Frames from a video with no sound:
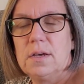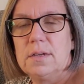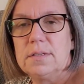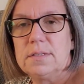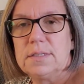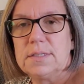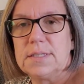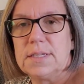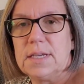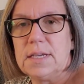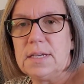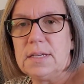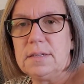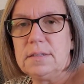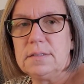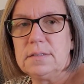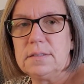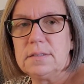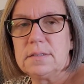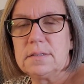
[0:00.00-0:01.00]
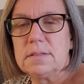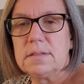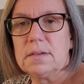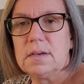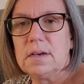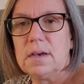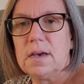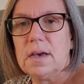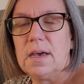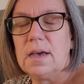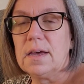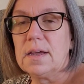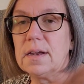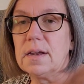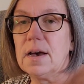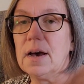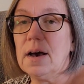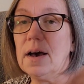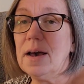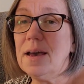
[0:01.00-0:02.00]
skeins,
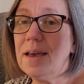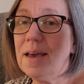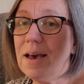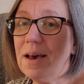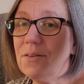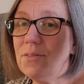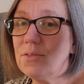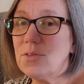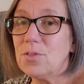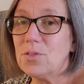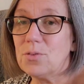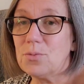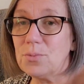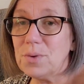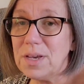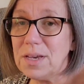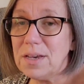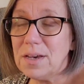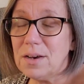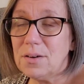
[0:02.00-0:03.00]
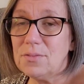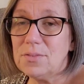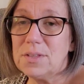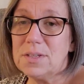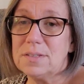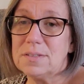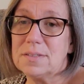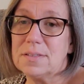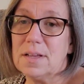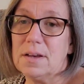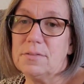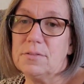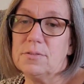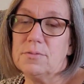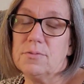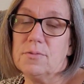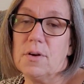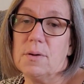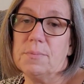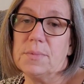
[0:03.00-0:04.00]
and I have 3 of these left
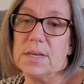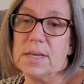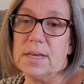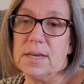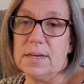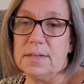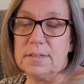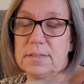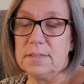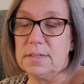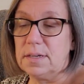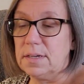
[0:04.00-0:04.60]
from the kit.